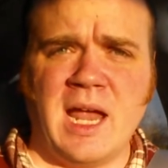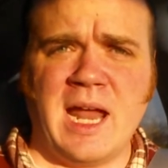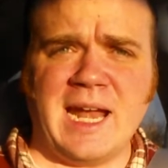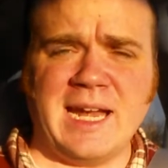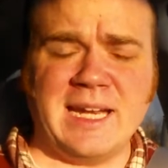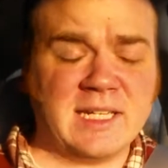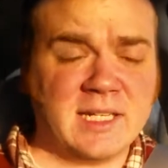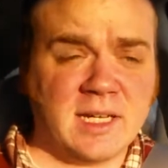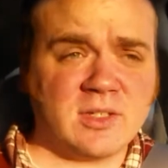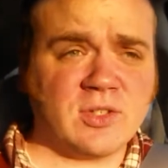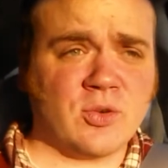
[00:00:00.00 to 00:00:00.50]
And
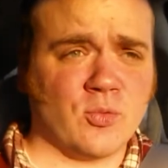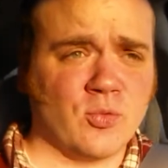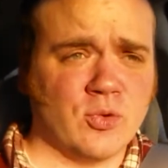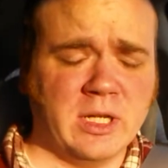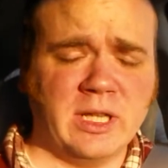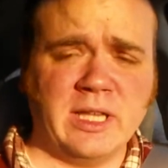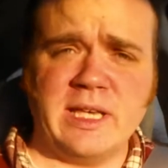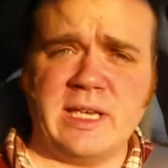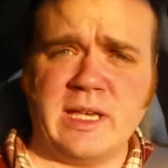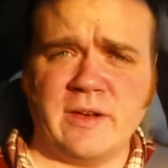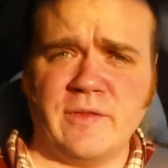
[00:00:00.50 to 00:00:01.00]
he does it
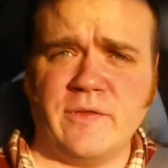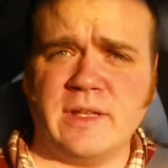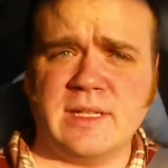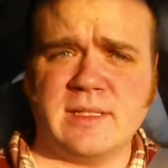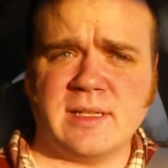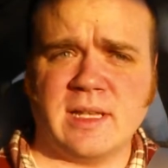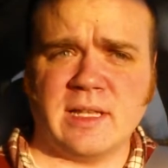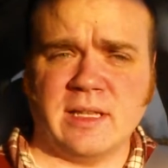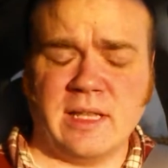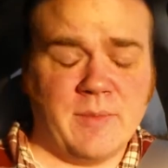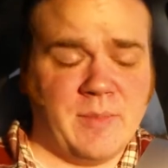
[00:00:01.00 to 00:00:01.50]
really
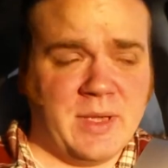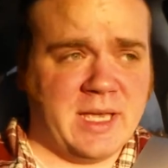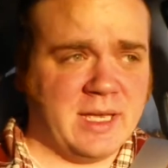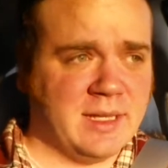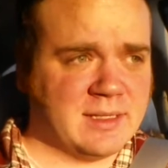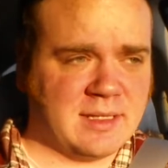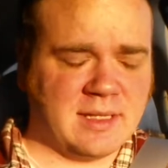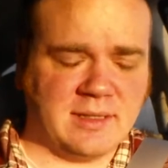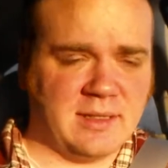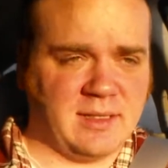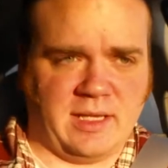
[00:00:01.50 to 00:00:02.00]
convincingly
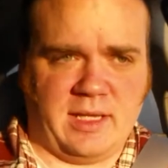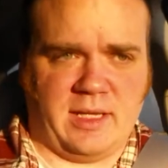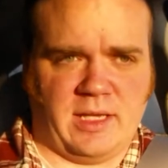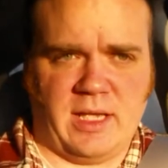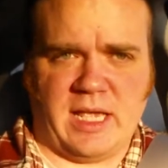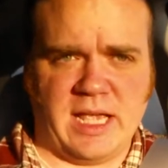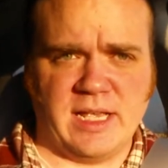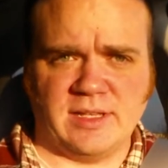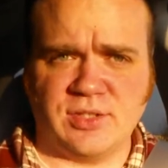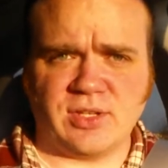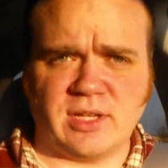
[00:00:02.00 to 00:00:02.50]
because
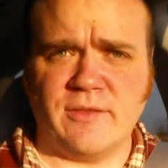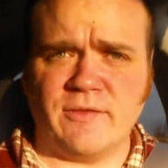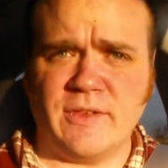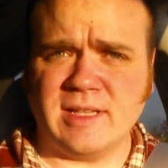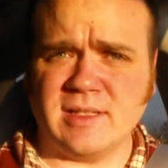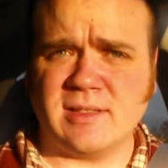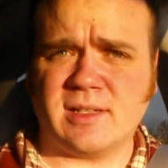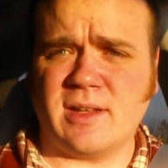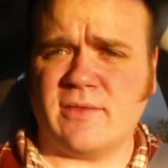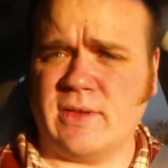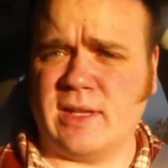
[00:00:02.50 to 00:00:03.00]
he's
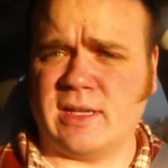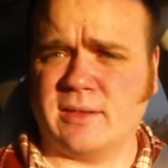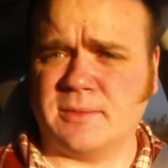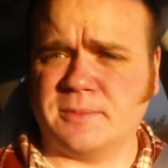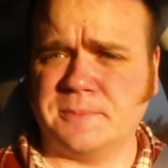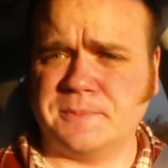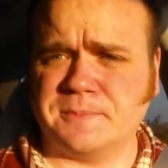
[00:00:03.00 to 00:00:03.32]
convinced of it.